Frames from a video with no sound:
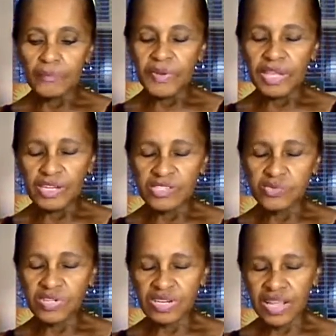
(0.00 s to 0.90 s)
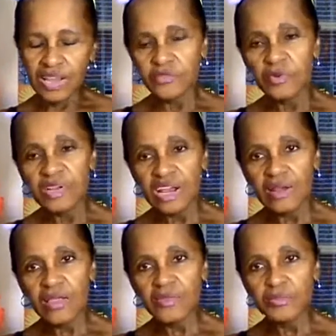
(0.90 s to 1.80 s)
because we didn't have room in
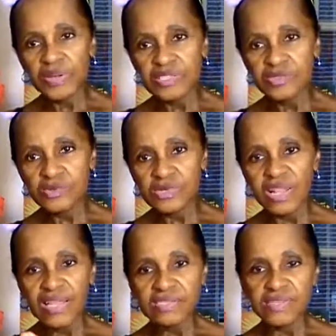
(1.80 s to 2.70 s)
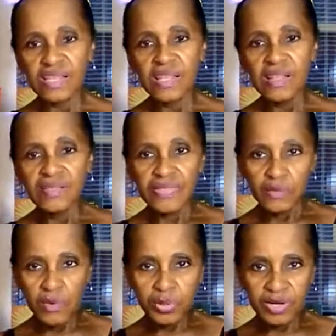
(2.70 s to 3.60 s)
our other preschool class, they
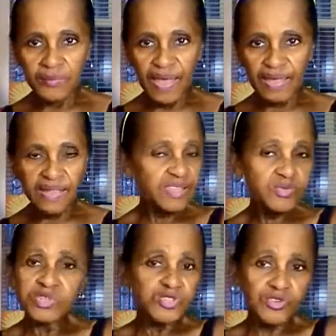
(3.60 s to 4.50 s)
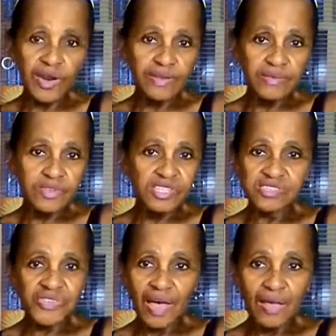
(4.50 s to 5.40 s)
were put in my class, which is great, which
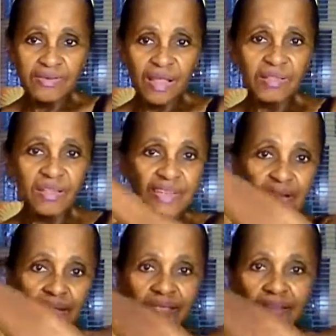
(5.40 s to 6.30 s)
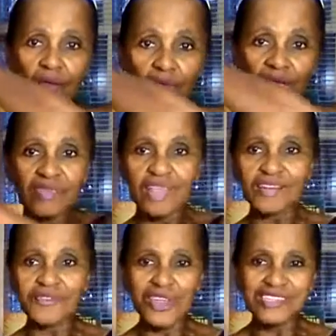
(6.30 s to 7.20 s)
is fine. I love it. We have a lot
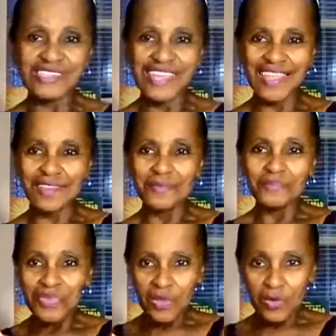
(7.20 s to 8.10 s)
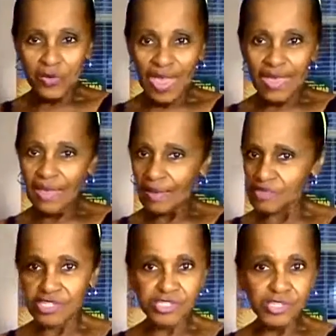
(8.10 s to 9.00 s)
of fun together. Okay? I'm
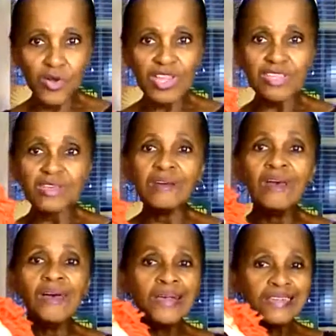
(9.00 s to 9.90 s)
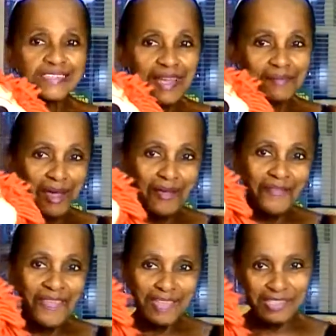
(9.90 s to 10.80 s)
just showing you some
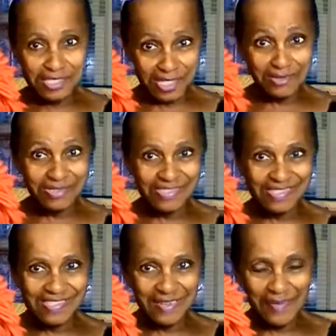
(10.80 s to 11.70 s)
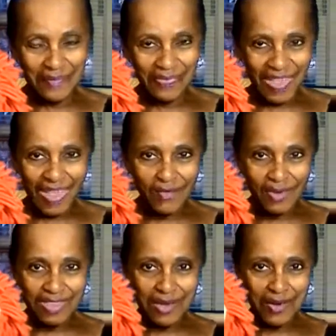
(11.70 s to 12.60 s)
of the students and
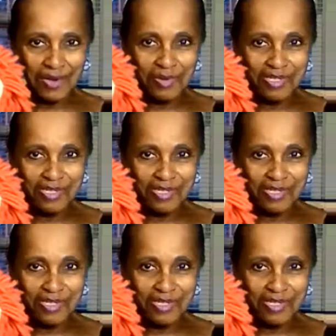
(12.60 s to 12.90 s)
what they're going to be